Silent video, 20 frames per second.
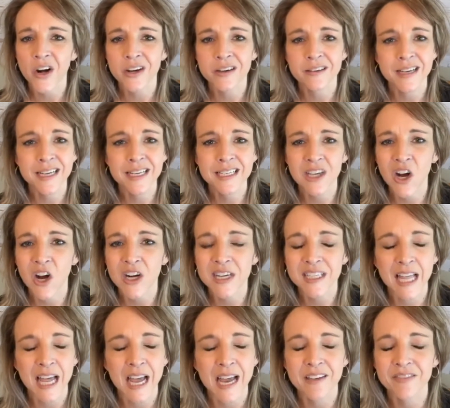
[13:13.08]
it's a
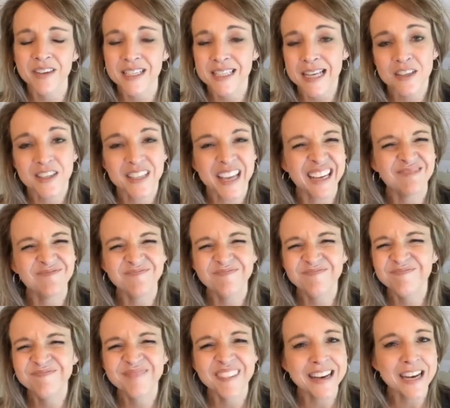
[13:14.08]
hard life, because I'll say,
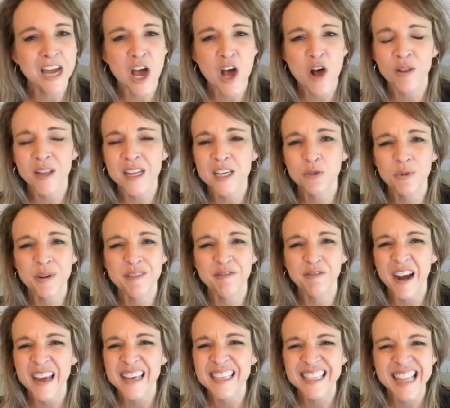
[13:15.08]
no, let's
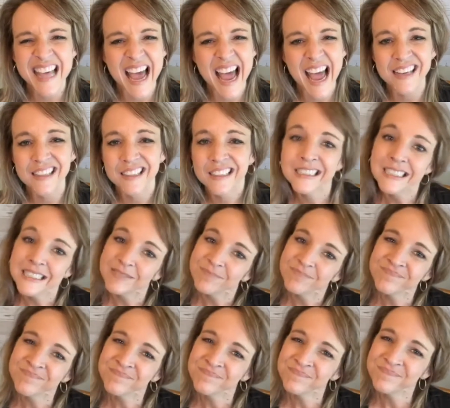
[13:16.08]
rephrase that.
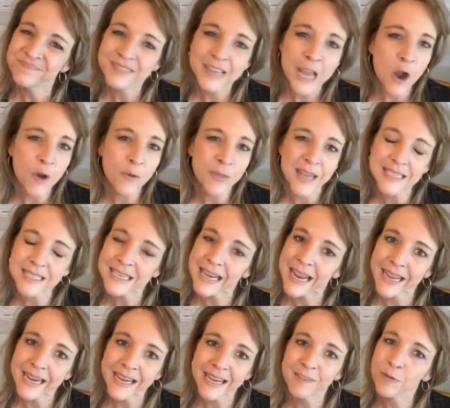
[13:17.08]
No, that's
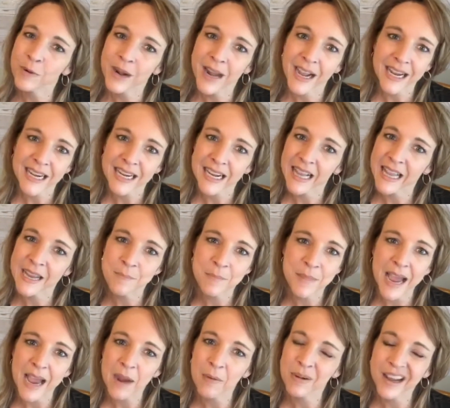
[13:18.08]
negative. We're not going to claim
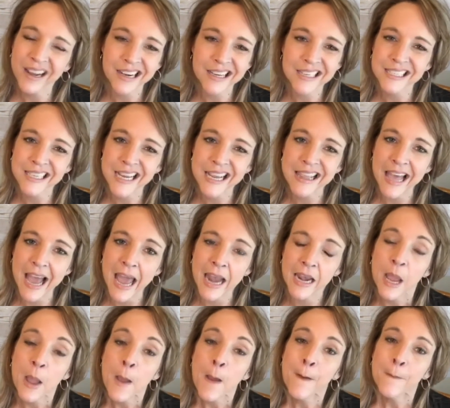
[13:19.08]
that. We're not going to say
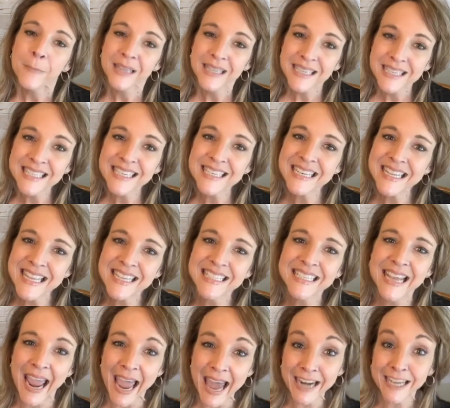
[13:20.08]
that. But listen to
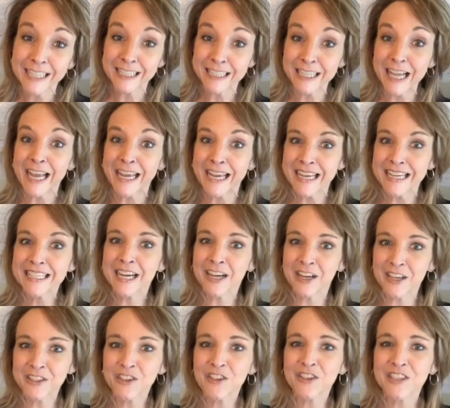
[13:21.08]
this. I had a client, a
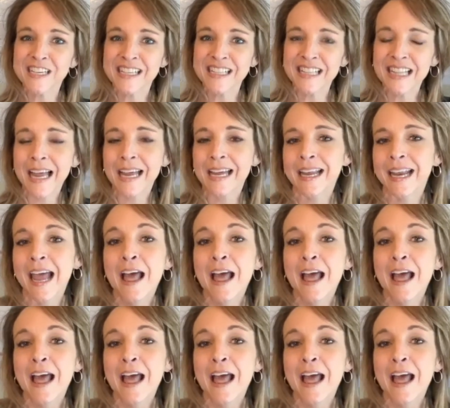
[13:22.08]
consulting client,